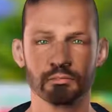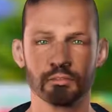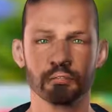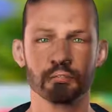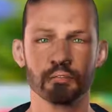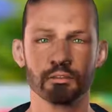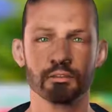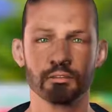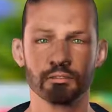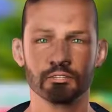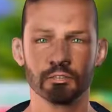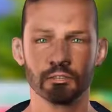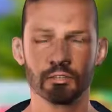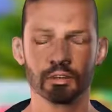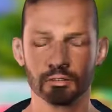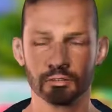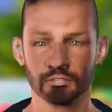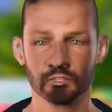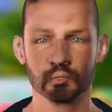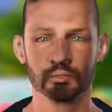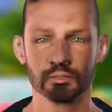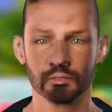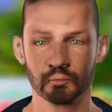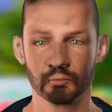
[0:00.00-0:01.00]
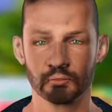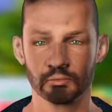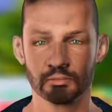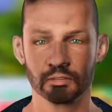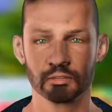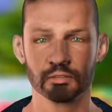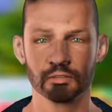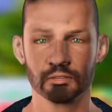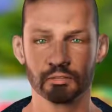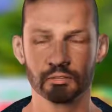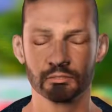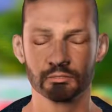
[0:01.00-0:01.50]
listen, stop saying there's
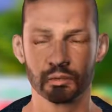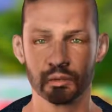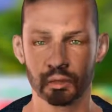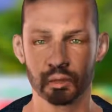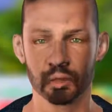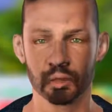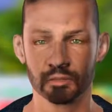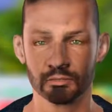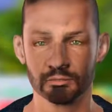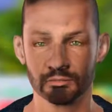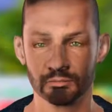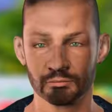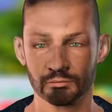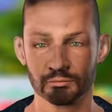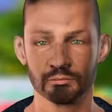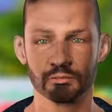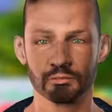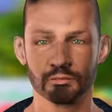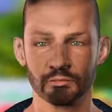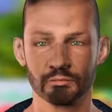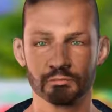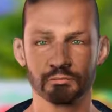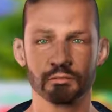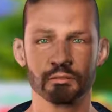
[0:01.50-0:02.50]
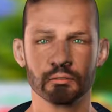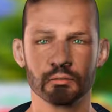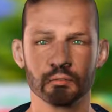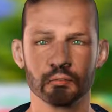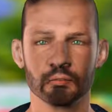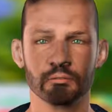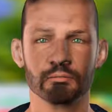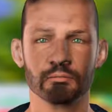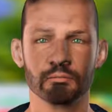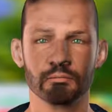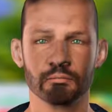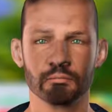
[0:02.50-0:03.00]
only one God who will kill you.
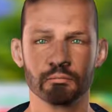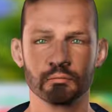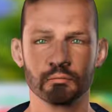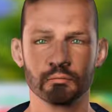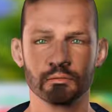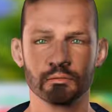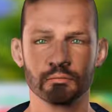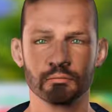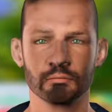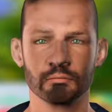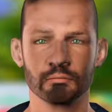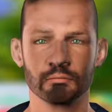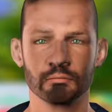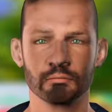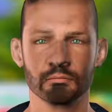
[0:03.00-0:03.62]
That didn't work.